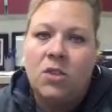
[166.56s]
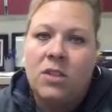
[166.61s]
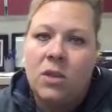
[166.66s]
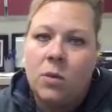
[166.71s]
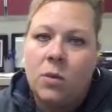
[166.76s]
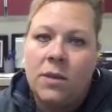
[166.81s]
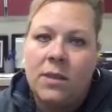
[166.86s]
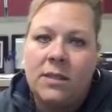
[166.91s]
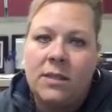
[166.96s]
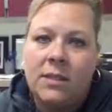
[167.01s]

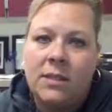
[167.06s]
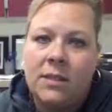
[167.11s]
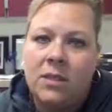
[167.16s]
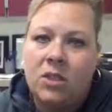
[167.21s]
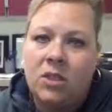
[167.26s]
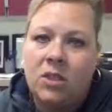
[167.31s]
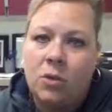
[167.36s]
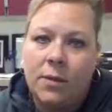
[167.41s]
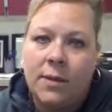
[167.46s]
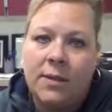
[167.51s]
So, this
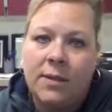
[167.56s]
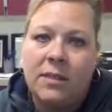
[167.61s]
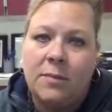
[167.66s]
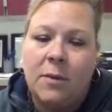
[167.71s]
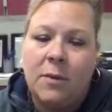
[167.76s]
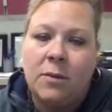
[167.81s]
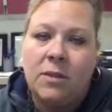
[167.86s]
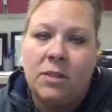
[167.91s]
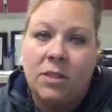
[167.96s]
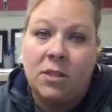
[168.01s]
story is
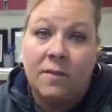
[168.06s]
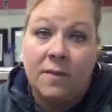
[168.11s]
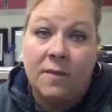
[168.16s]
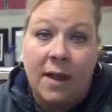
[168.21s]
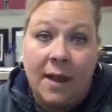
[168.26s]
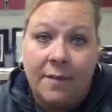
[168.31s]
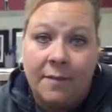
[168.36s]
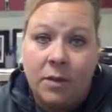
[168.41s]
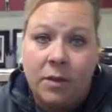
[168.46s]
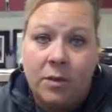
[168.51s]
about
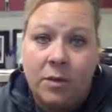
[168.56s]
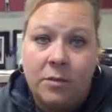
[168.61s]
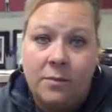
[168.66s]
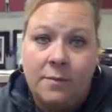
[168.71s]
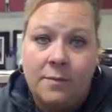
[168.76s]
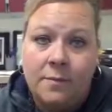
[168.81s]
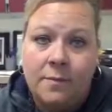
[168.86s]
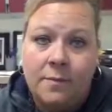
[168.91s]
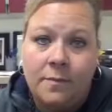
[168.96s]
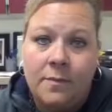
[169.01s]
survival,
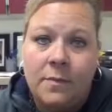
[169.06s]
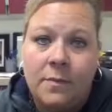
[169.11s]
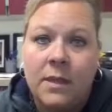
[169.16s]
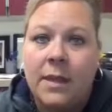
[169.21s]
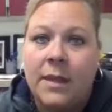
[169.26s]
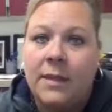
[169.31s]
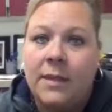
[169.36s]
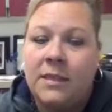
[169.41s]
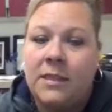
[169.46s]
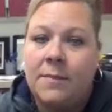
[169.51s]

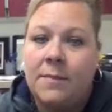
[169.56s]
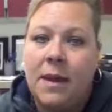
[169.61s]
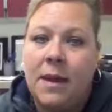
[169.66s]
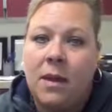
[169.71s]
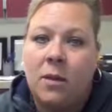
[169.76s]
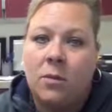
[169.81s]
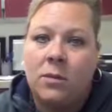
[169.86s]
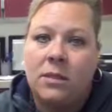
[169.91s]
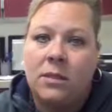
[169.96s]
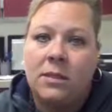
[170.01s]
it's
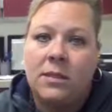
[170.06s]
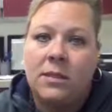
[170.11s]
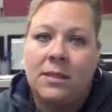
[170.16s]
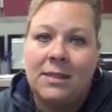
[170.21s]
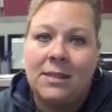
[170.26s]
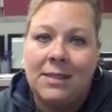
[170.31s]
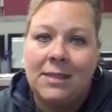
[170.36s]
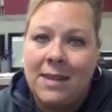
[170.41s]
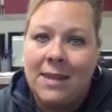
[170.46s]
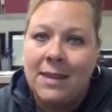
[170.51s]
about
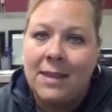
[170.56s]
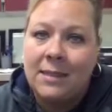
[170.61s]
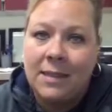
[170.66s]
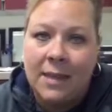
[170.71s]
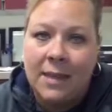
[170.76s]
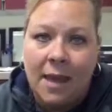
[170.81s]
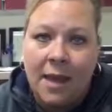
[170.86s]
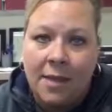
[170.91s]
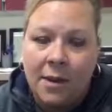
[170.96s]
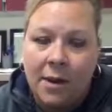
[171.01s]
sticking
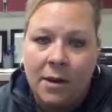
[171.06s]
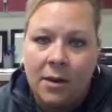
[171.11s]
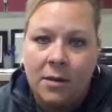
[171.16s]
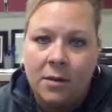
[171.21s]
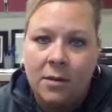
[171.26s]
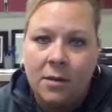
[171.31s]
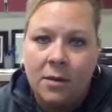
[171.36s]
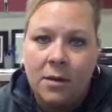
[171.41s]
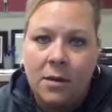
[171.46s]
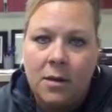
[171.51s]
together,
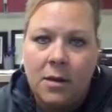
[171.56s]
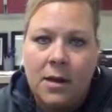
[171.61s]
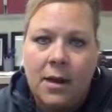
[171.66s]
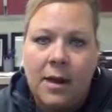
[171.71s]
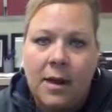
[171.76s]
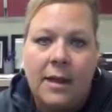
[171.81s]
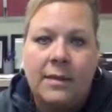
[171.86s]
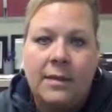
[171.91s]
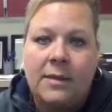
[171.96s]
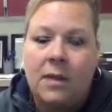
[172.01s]

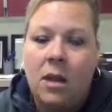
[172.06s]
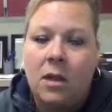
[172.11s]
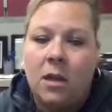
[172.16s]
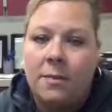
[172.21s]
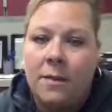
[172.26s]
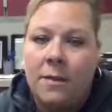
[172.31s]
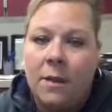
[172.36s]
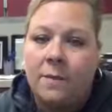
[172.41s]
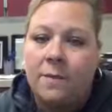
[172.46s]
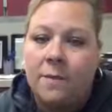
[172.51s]
and it's all
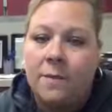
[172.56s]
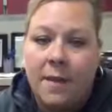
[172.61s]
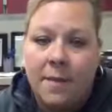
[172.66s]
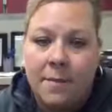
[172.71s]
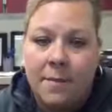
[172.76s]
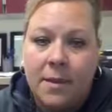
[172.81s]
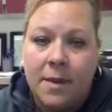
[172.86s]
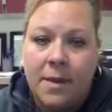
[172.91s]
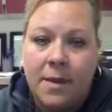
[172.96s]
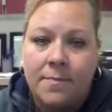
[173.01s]
about
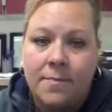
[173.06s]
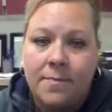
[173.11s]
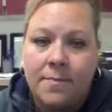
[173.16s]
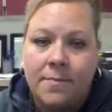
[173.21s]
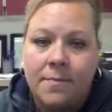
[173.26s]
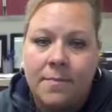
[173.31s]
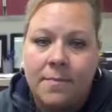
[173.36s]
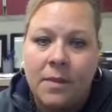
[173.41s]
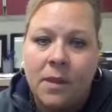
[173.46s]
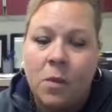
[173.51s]
family.
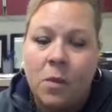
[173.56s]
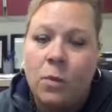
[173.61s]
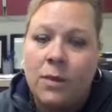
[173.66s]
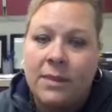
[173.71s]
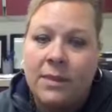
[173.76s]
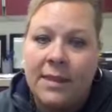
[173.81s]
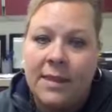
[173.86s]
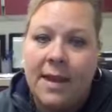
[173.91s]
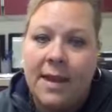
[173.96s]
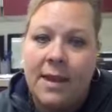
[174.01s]

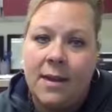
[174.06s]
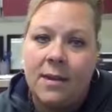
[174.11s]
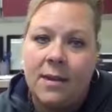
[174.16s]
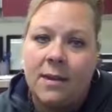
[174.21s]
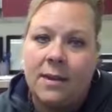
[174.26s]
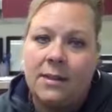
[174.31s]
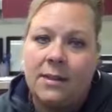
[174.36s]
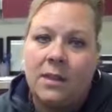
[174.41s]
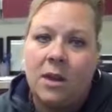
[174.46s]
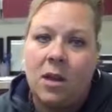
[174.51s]
Once again,
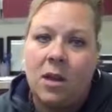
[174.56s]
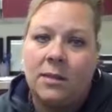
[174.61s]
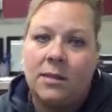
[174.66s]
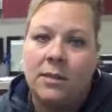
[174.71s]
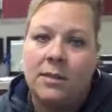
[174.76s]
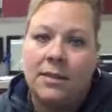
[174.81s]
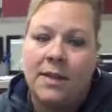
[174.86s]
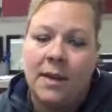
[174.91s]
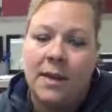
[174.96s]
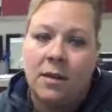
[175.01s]
it's
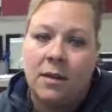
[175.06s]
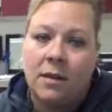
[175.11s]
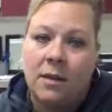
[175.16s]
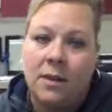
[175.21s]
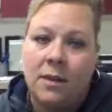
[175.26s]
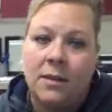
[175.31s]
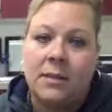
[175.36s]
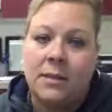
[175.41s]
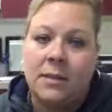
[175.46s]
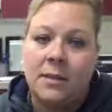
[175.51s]
called Sarah
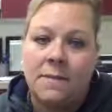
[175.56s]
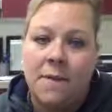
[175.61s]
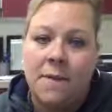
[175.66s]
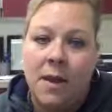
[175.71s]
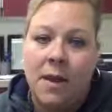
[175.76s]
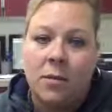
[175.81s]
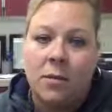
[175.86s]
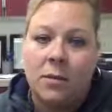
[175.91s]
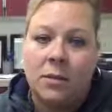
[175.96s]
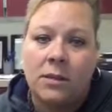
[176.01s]
Lost and
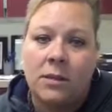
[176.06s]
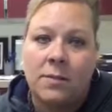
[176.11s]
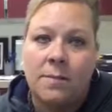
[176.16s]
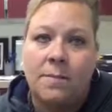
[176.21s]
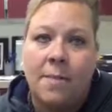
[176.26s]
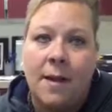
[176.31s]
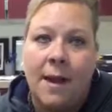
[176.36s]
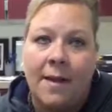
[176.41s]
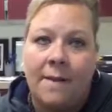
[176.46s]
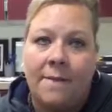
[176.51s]
Found
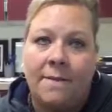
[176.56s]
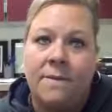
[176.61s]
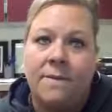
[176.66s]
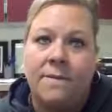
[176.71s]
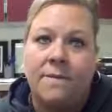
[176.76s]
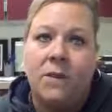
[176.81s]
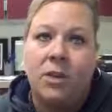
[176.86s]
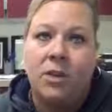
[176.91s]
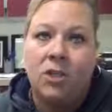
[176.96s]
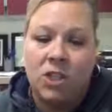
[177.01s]
by
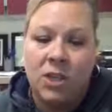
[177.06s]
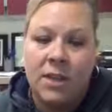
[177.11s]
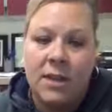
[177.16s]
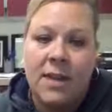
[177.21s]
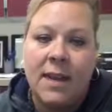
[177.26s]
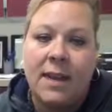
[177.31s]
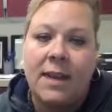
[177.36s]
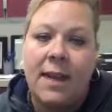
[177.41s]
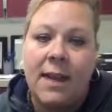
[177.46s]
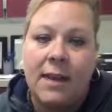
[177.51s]

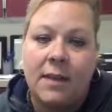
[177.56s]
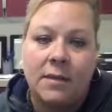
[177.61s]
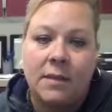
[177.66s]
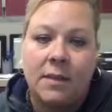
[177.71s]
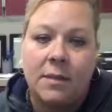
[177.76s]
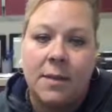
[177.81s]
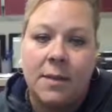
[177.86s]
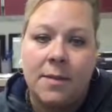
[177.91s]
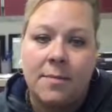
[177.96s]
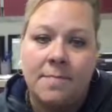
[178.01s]
Virginia
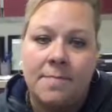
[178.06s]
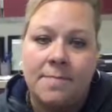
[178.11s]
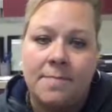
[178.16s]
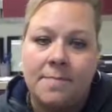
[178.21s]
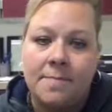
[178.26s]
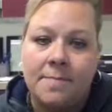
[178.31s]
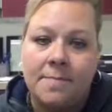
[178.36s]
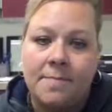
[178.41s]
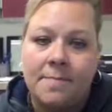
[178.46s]
Castleman.